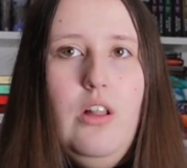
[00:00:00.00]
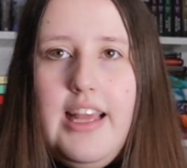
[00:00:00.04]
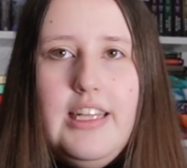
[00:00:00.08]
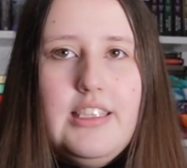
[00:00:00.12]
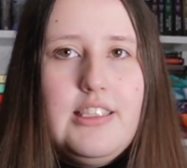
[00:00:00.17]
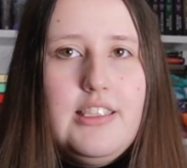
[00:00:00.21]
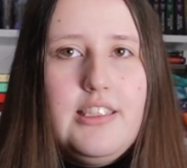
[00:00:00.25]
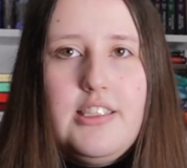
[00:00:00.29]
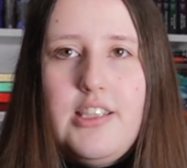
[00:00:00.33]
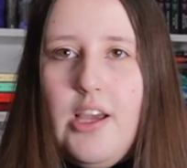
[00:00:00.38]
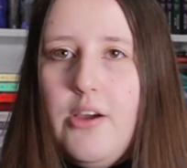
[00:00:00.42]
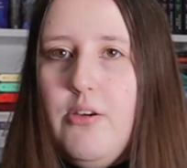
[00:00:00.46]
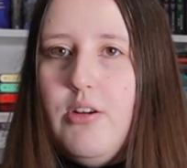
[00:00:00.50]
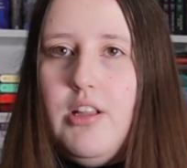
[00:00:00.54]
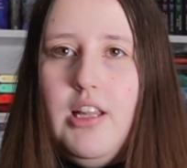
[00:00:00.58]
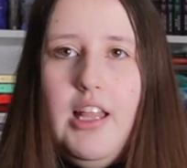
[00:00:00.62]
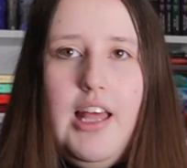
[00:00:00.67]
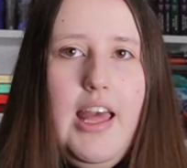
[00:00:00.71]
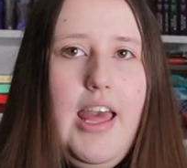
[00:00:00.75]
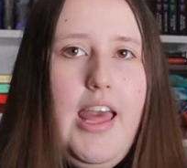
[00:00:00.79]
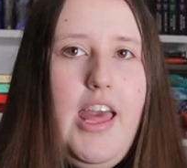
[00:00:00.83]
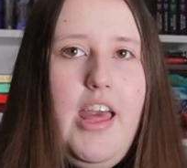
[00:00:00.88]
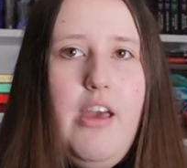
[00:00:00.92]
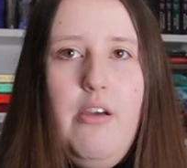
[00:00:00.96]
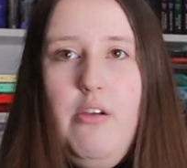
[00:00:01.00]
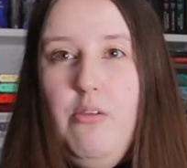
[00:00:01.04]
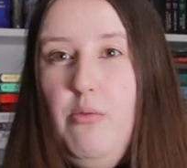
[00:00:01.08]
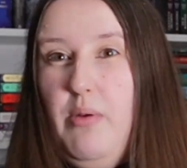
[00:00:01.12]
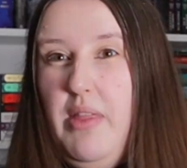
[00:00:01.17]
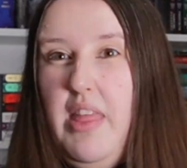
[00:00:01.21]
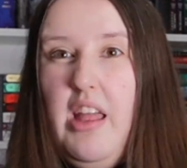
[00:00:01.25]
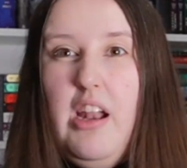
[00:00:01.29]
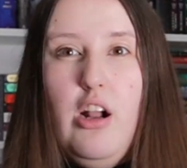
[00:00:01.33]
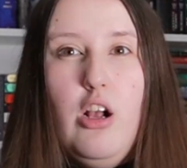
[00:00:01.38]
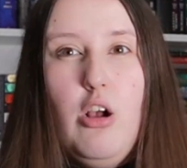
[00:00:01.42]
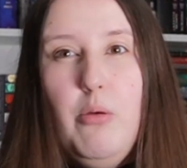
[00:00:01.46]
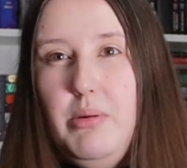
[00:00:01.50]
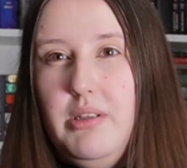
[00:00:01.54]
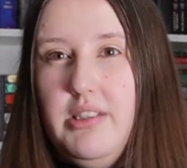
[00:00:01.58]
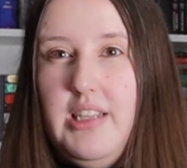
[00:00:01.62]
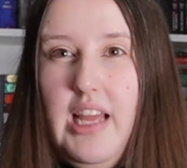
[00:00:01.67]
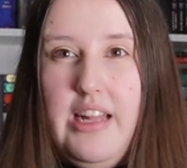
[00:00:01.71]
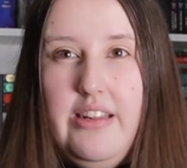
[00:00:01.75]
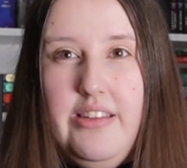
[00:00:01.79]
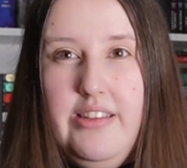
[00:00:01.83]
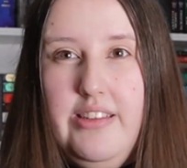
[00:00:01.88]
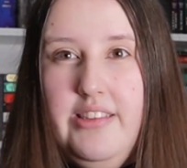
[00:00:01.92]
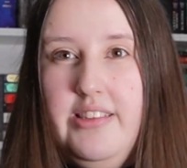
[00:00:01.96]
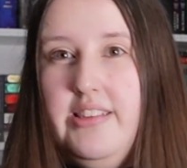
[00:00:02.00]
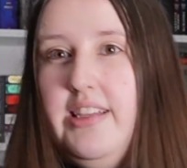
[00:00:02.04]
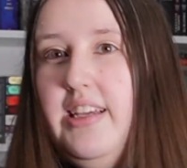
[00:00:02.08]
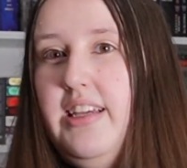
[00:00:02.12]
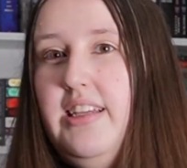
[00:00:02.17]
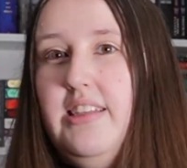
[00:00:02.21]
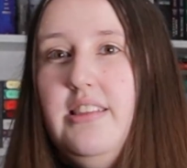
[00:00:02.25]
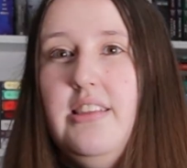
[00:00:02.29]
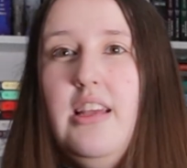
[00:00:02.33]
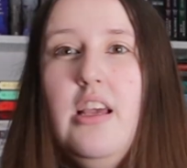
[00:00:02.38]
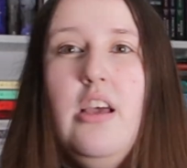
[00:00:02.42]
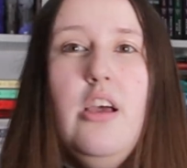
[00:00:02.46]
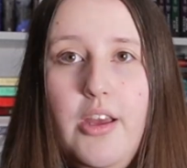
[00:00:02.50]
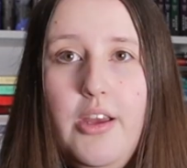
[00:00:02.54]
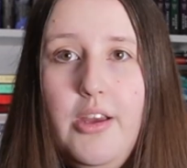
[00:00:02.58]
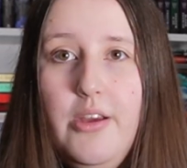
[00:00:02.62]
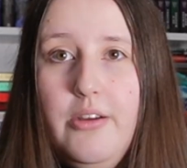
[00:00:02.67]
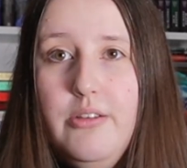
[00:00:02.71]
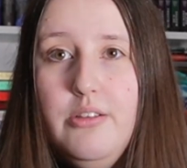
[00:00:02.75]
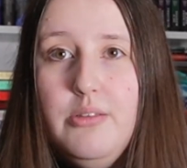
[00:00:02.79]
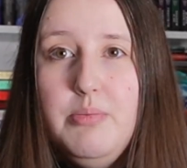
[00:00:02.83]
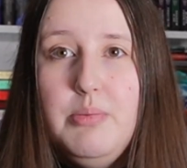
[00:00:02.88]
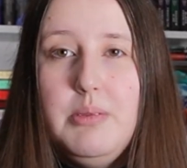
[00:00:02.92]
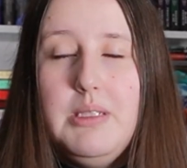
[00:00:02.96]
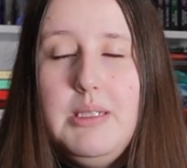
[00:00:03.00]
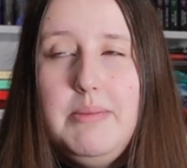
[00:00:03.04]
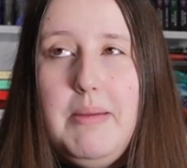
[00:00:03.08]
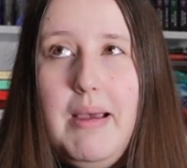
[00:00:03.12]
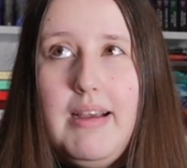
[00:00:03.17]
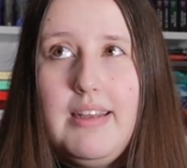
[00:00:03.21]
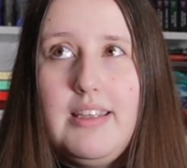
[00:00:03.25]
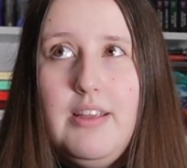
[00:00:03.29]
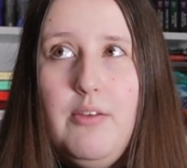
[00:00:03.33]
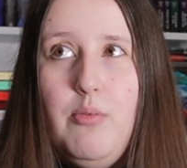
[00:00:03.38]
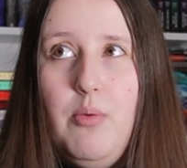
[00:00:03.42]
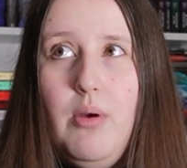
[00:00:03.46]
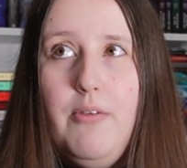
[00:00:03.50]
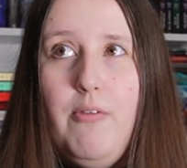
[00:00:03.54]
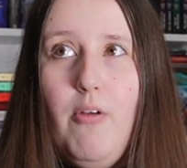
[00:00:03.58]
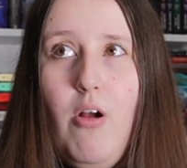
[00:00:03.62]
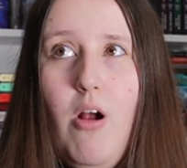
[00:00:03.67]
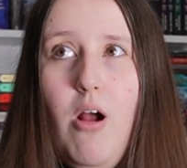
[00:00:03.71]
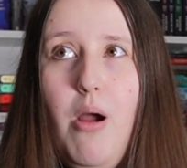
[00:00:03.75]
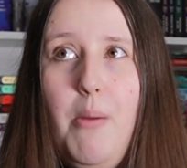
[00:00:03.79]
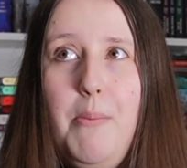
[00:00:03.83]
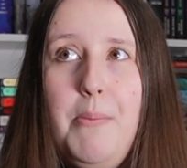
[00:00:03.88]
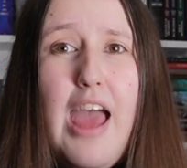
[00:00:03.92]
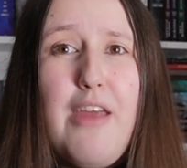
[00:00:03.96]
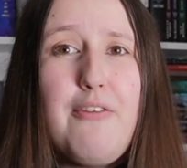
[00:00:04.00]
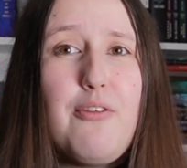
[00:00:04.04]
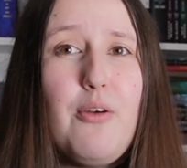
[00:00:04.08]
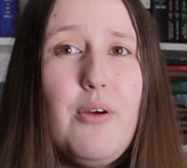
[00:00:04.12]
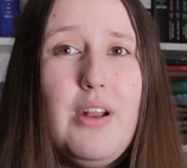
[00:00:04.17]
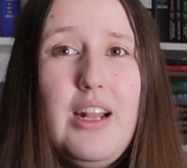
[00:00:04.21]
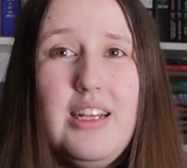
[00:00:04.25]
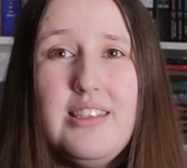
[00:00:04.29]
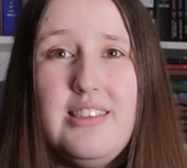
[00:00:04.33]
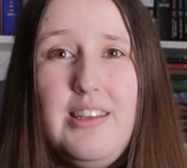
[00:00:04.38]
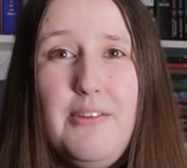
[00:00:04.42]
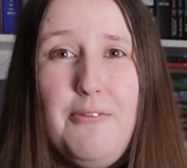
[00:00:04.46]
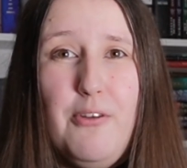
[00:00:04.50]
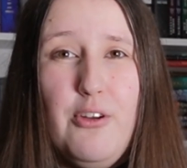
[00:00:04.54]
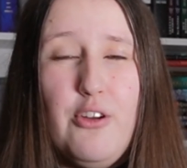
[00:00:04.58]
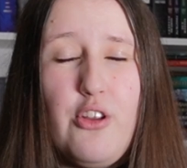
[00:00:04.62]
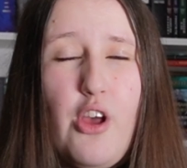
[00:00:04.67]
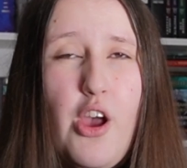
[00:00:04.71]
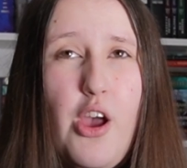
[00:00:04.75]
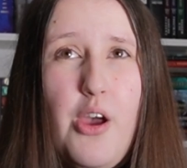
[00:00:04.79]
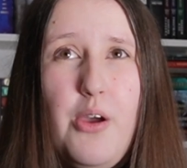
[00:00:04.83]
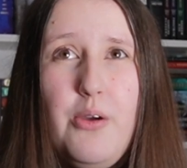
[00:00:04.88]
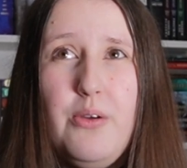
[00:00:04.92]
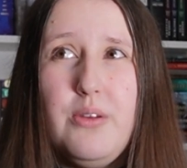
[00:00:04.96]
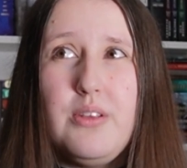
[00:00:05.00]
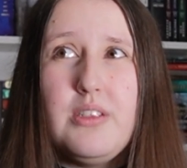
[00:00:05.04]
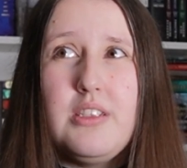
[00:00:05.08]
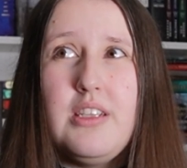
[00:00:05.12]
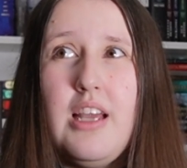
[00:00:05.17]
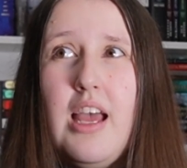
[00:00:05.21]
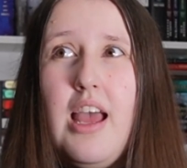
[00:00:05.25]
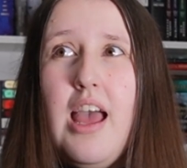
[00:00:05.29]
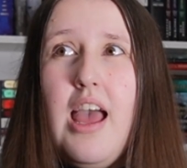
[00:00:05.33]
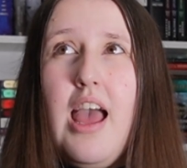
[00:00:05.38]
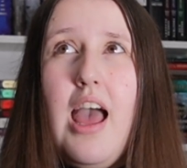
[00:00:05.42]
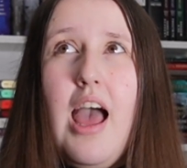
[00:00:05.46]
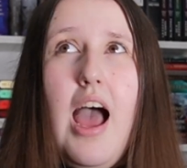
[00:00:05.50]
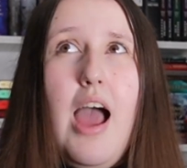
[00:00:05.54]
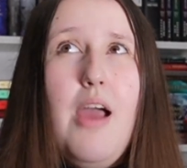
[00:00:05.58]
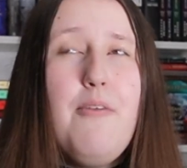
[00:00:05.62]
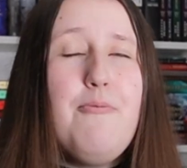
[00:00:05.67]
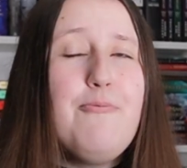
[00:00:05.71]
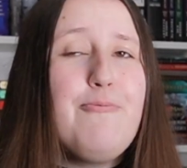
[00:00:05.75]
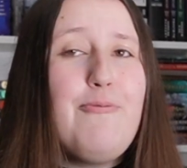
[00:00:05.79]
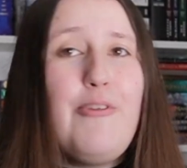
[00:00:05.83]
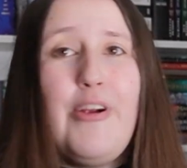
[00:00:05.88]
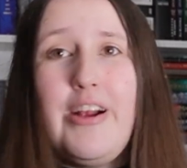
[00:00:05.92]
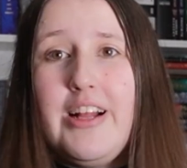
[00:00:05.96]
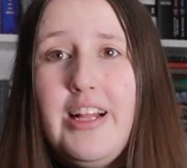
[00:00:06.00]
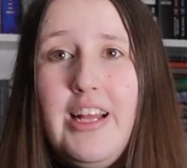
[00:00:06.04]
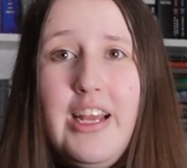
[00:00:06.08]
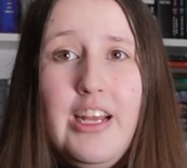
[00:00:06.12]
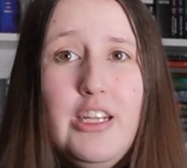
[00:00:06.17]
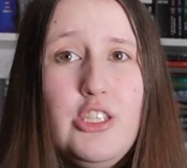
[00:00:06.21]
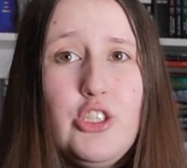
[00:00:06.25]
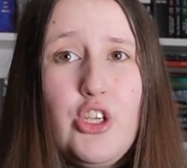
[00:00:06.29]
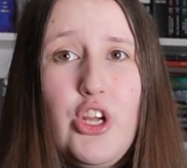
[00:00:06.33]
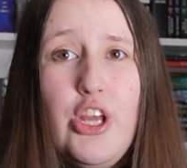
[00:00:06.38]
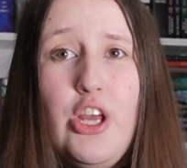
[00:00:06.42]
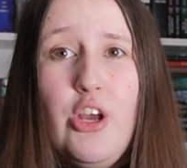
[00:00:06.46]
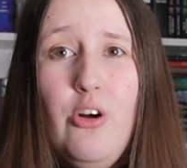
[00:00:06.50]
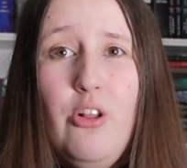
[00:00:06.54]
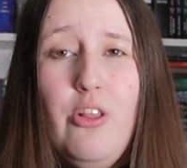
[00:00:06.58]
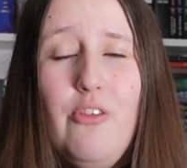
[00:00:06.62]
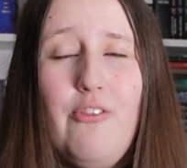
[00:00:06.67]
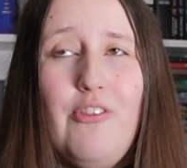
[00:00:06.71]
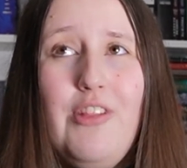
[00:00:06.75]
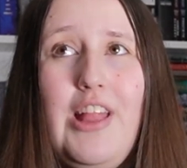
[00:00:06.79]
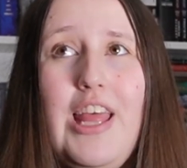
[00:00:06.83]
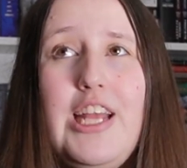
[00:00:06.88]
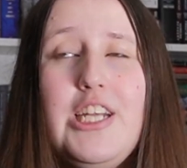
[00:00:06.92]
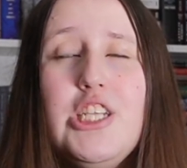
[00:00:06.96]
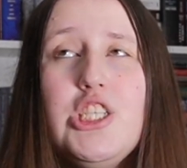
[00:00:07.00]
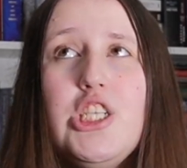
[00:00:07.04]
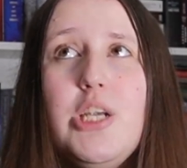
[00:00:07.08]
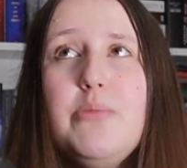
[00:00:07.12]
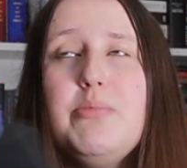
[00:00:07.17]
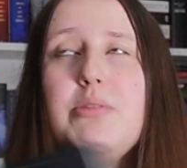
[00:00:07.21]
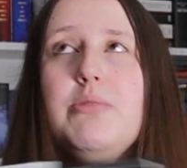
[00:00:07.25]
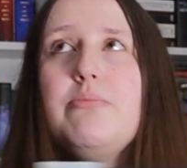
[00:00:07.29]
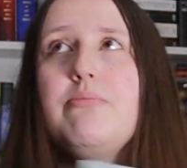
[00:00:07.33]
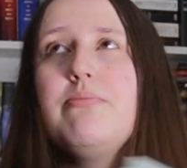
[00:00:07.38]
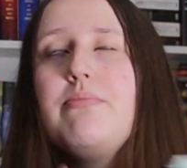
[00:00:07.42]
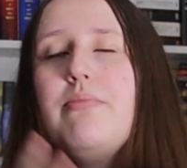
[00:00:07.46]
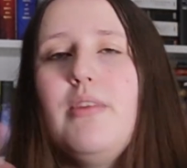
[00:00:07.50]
It's so clear within a couple sentences whose perspective we're from. Everyone has different tones. I'm really enjoying all the relationships.